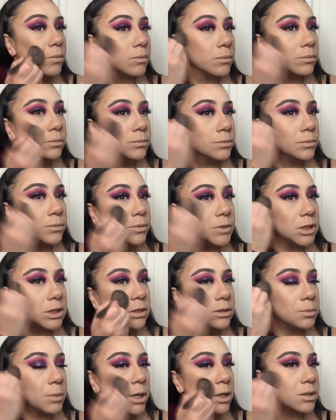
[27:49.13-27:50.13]
It
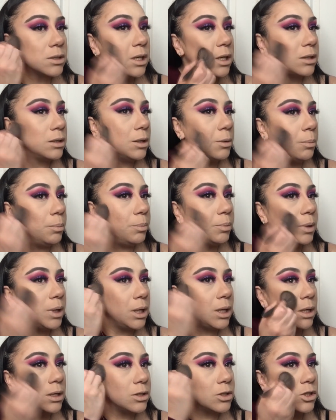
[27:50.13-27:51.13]
smells like the
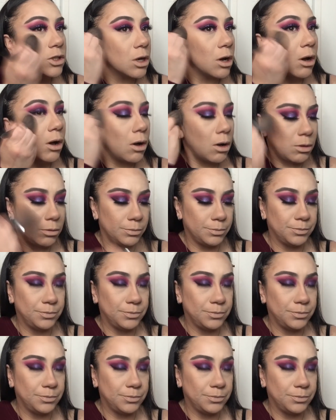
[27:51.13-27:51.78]
beach, y'all.